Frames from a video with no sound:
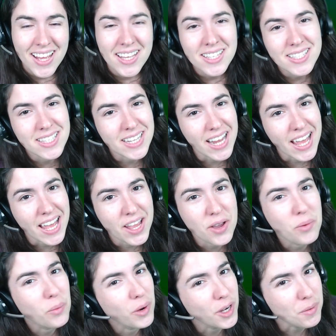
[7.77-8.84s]
Today,
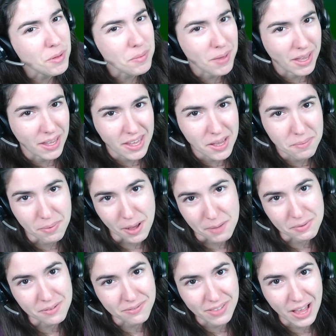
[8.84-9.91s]
we're going to be making a
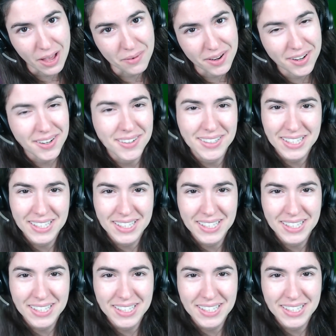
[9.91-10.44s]
pop-up flower.